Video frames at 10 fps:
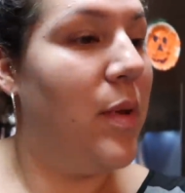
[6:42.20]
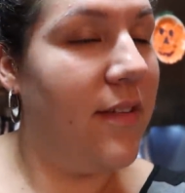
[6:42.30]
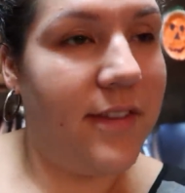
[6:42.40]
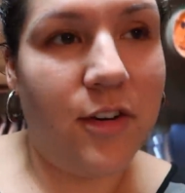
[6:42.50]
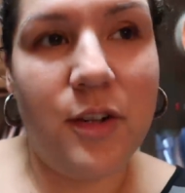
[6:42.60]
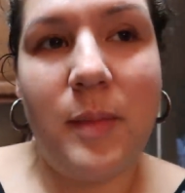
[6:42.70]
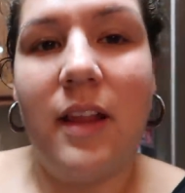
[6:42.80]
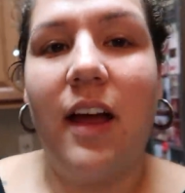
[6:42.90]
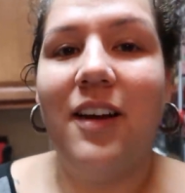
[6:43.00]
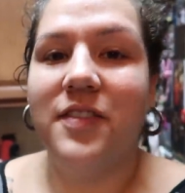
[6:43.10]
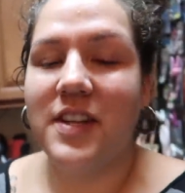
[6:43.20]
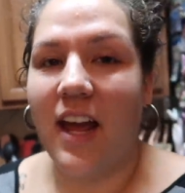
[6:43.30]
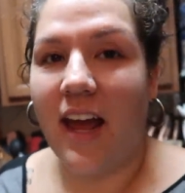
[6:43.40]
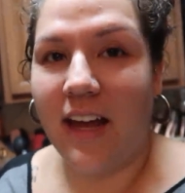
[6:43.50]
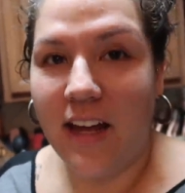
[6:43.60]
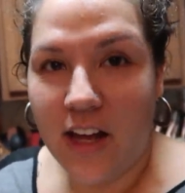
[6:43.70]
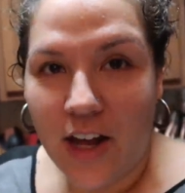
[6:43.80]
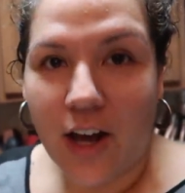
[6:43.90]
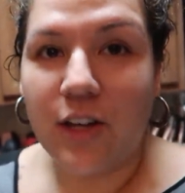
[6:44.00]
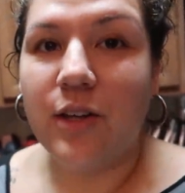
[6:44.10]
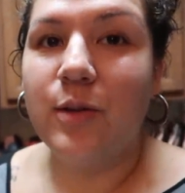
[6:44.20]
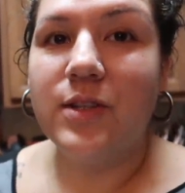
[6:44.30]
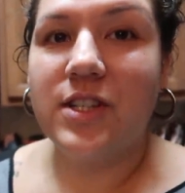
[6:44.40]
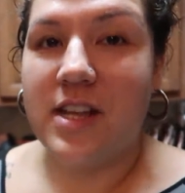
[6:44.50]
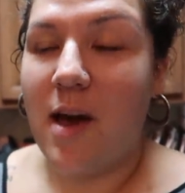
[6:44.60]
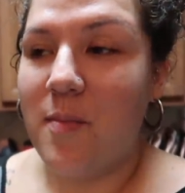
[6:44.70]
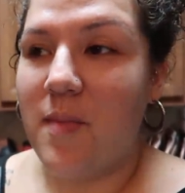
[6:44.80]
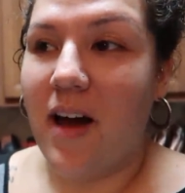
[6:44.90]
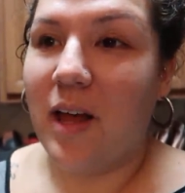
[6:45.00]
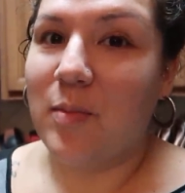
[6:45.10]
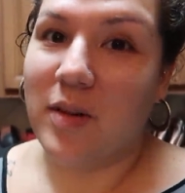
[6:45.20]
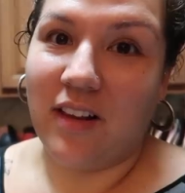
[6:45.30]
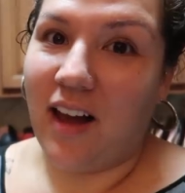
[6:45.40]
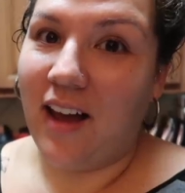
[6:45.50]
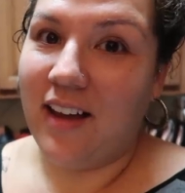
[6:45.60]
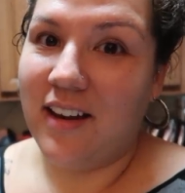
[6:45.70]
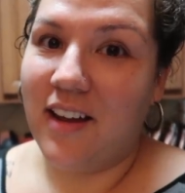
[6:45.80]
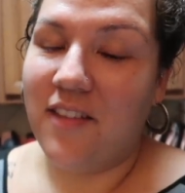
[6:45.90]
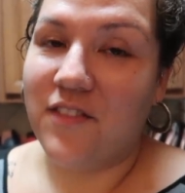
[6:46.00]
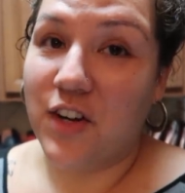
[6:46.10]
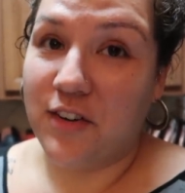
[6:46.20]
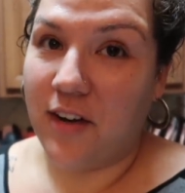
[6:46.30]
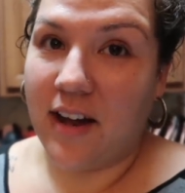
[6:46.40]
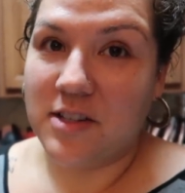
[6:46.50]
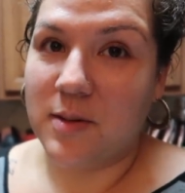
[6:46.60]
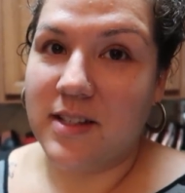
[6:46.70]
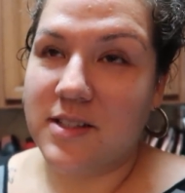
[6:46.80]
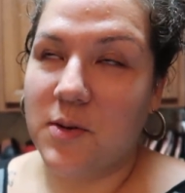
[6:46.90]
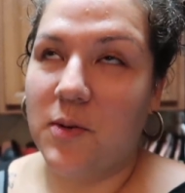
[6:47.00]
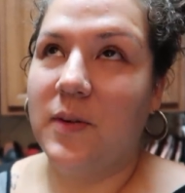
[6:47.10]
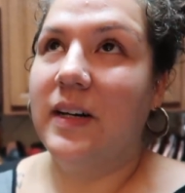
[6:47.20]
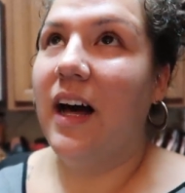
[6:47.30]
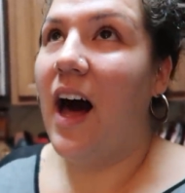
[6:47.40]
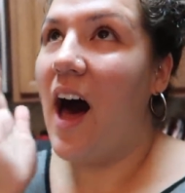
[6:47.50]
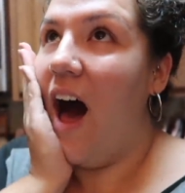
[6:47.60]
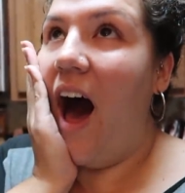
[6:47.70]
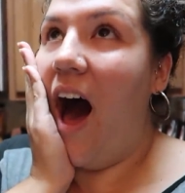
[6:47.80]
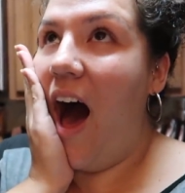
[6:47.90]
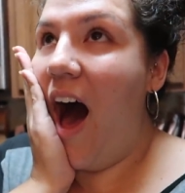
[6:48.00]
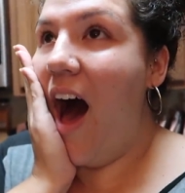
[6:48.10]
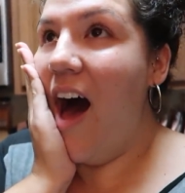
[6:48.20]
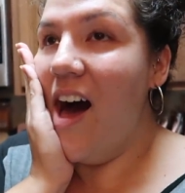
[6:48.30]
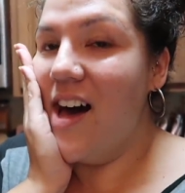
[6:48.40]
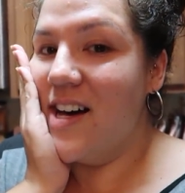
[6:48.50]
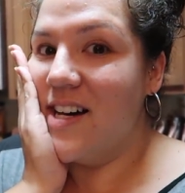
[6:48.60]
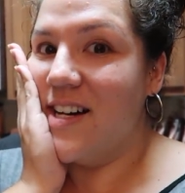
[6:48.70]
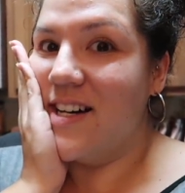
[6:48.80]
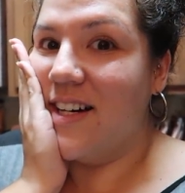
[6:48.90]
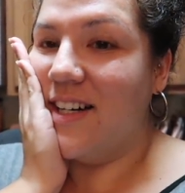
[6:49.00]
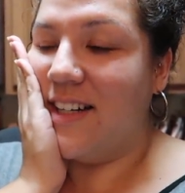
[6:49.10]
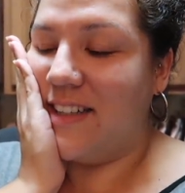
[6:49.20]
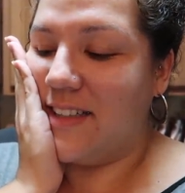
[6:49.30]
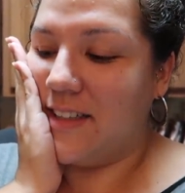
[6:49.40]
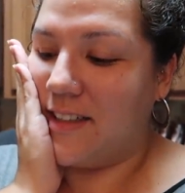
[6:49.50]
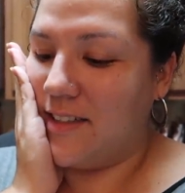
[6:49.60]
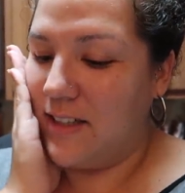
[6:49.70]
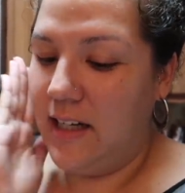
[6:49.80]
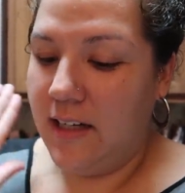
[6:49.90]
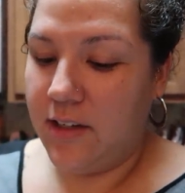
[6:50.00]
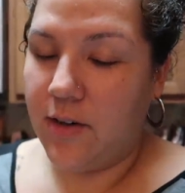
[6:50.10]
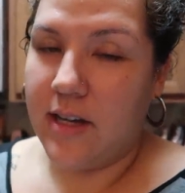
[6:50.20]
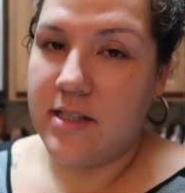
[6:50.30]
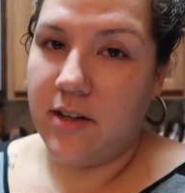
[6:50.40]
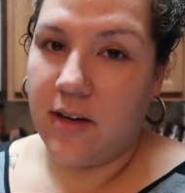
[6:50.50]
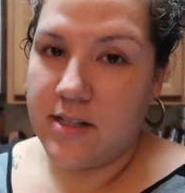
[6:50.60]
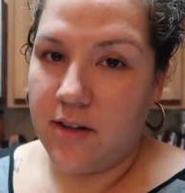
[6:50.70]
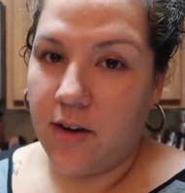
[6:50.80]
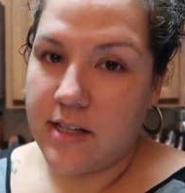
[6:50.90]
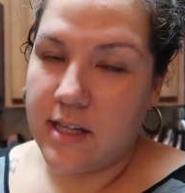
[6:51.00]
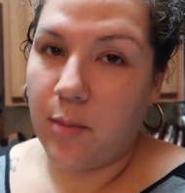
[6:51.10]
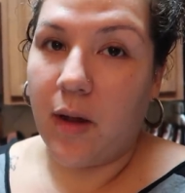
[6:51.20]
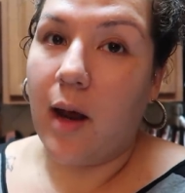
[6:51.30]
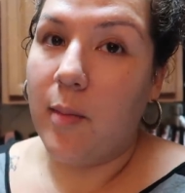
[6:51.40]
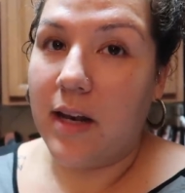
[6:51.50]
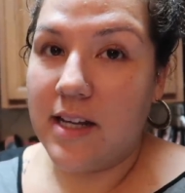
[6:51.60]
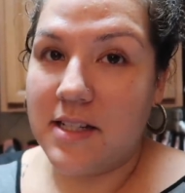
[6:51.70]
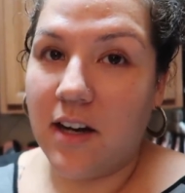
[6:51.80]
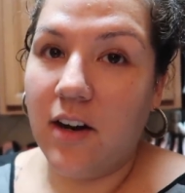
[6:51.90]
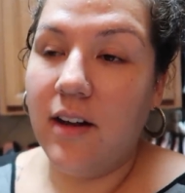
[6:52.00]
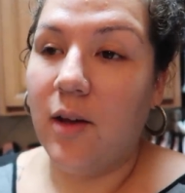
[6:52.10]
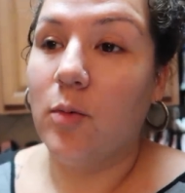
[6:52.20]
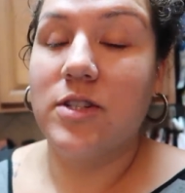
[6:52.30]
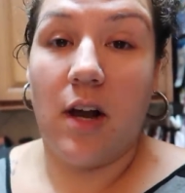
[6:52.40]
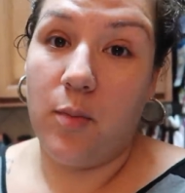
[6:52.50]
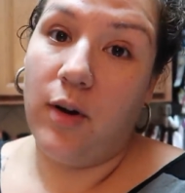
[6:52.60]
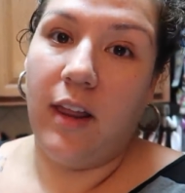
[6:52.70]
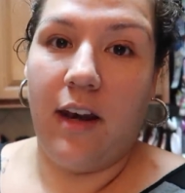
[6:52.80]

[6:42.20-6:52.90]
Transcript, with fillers: pivotal in my life today, a huge step. I applied for graduate school. I know, crazy, crazy, crazy, but I'm gonna eat dinner. We'll talk more